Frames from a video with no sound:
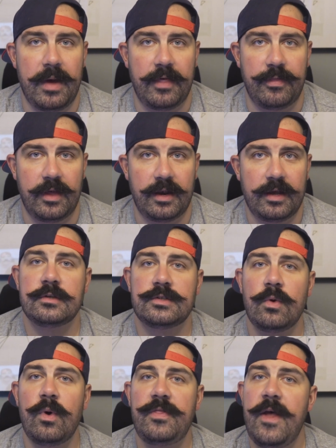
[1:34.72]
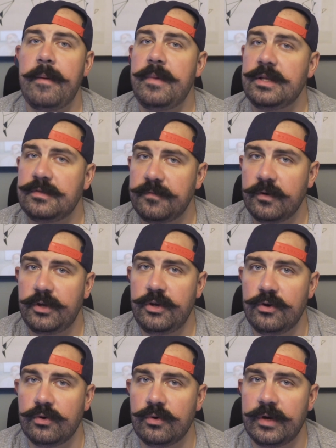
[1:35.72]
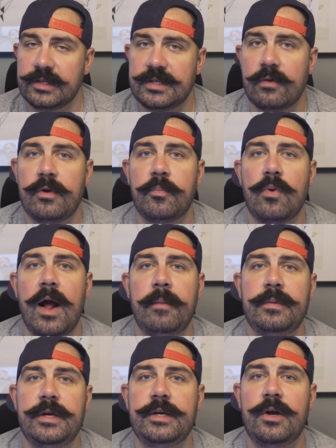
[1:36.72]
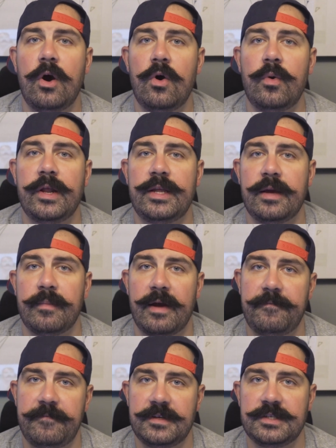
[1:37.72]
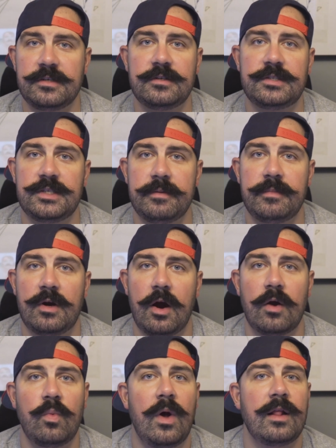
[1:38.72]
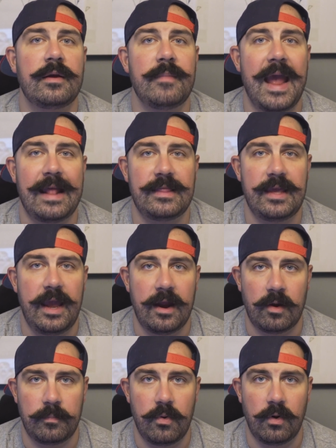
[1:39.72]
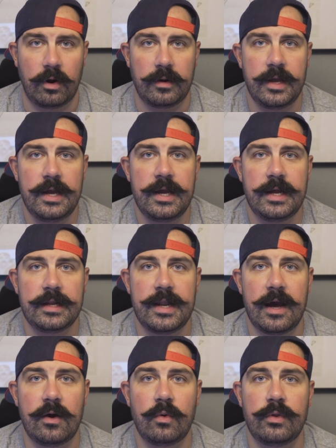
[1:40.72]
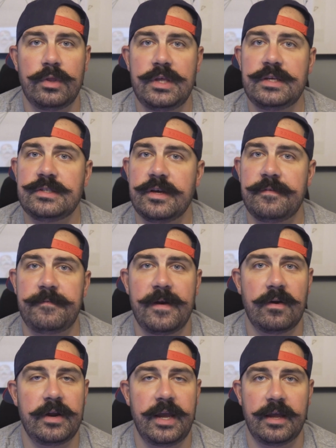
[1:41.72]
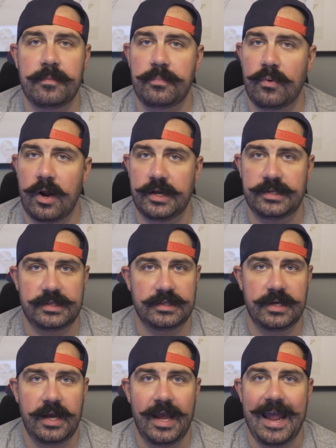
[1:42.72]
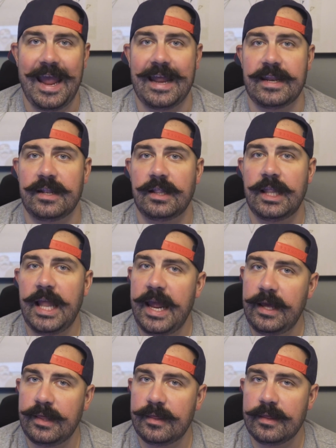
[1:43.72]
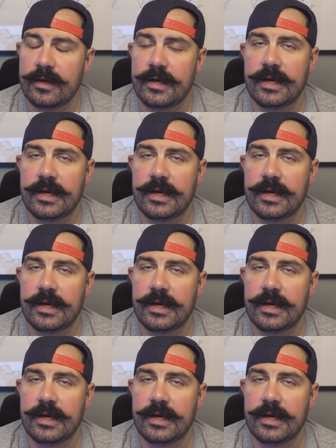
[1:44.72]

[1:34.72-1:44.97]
method. So what that means for you is I would probably go and get my physical SIM card while I'm at the airport. Now, these vary in price and in length